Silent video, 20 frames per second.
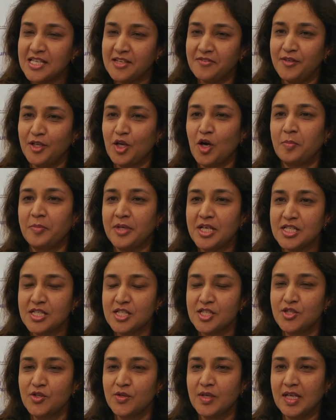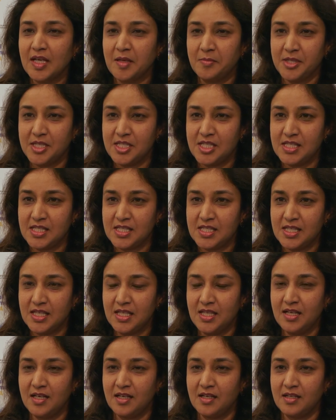safety operations during
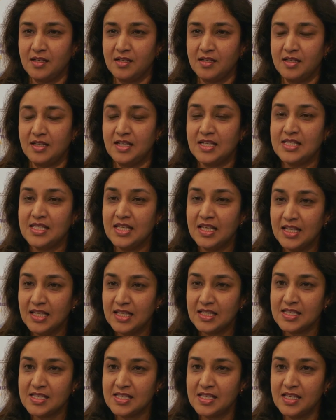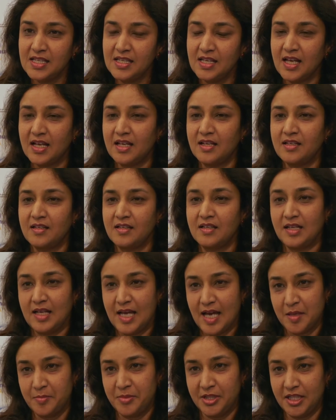emergency, resiliency and
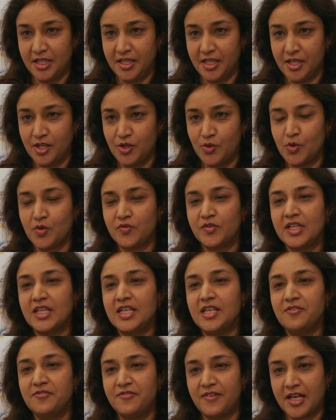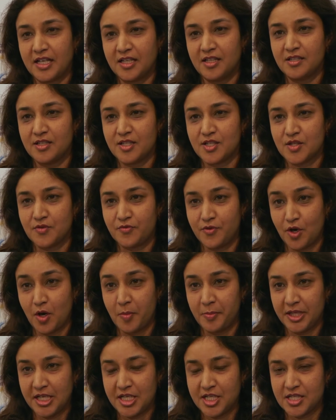reliability, two of the key factors for
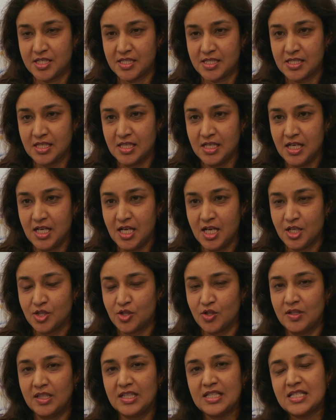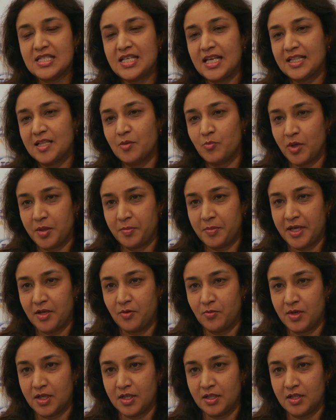operations. So let's take them one by
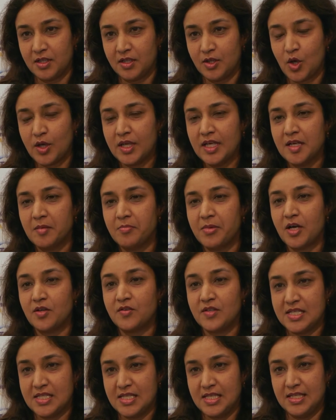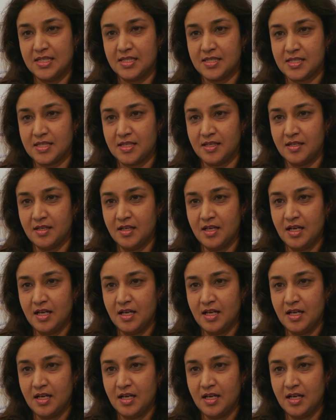one. Talking about resiliency.